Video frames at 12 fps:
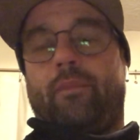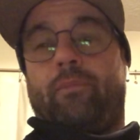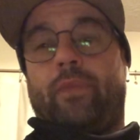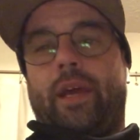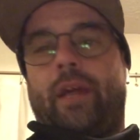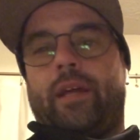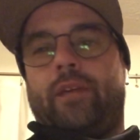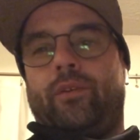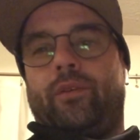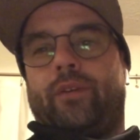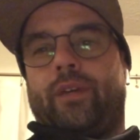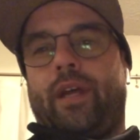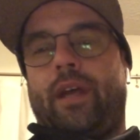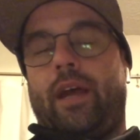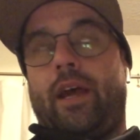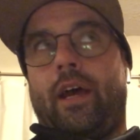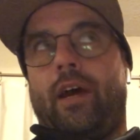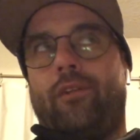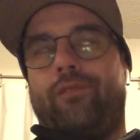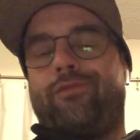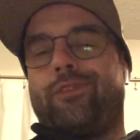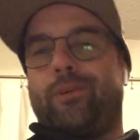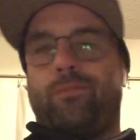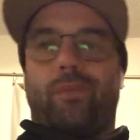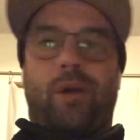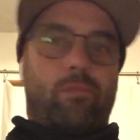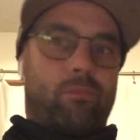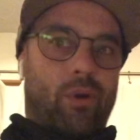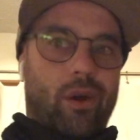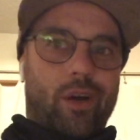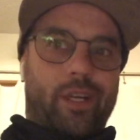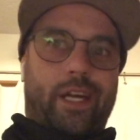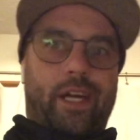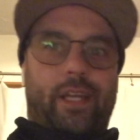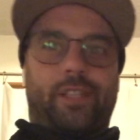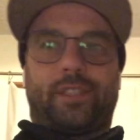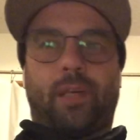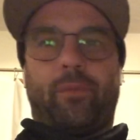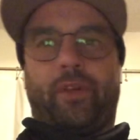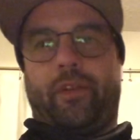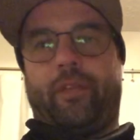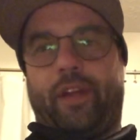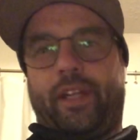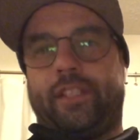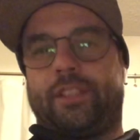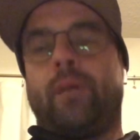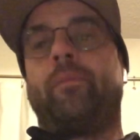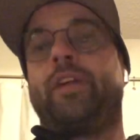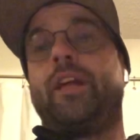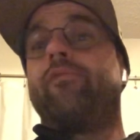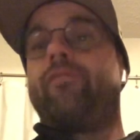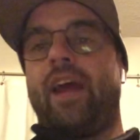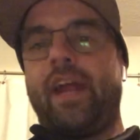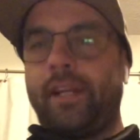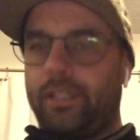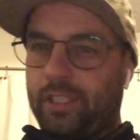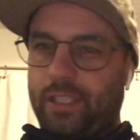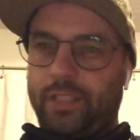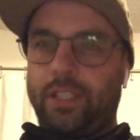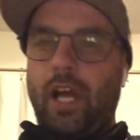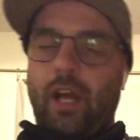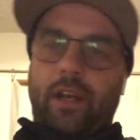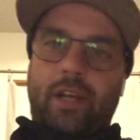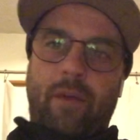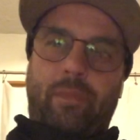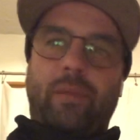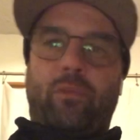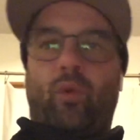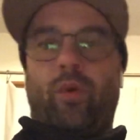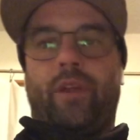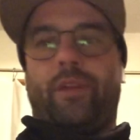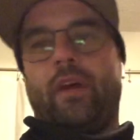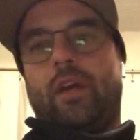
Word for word: that you could have from broadcast, some of the things, some of the advantages that people with